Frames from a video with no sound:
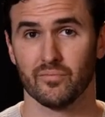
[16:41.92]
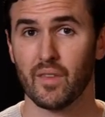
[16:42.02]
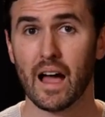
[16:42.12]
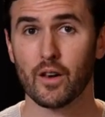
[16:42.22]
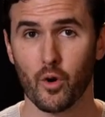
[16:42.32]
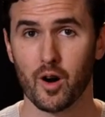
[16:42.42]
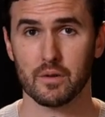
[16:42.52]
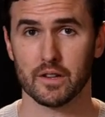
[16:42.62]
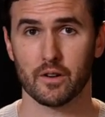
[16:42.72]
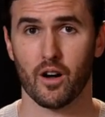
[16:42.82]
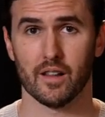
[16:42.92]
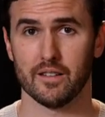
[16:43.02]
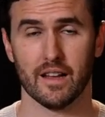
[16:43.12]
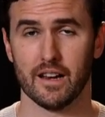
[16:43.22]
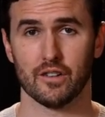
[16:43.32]
Not normal at all,
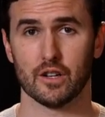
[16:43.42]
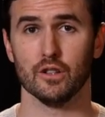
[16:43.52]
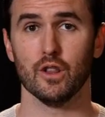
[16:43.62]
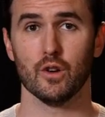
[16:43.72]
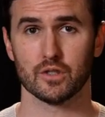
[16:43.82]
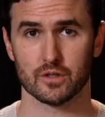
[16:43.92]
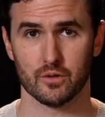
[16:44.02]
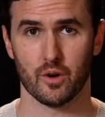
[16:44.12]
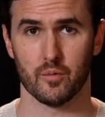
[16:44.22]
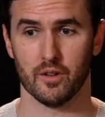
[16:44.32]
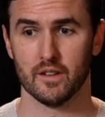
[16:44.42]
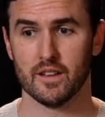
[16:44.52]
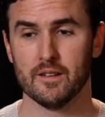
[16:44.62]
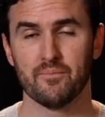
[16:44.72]
and not even close to normal.